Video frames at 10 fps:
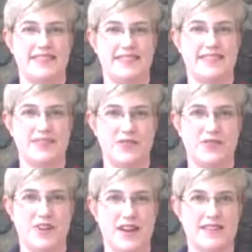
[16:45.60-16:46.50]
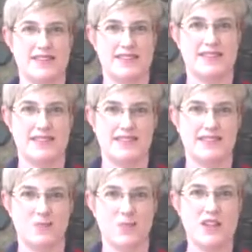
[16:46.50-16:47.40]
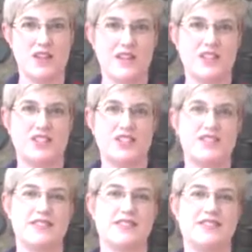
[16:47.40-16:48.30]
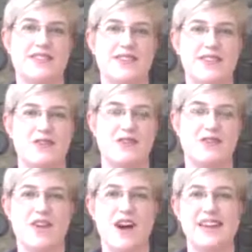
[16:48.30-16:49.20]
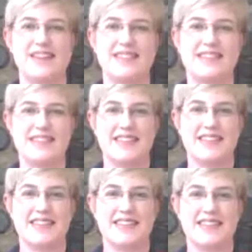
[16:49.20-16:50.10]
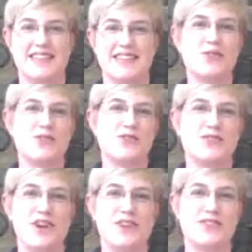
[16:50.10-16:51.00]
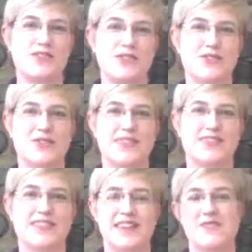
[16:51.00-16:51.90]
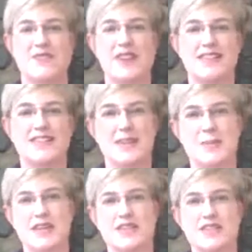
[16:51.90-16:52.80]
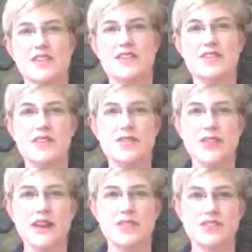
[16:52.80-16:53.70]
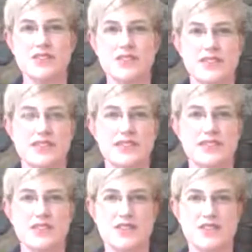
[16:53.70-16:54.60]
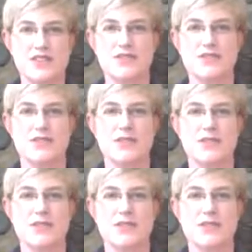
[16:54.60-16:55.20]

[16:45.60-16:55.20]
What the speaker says: we've got walking lunges, we've got shoulders, shrugs, circles, and we've got skipping. So there's 3 exercises that you can do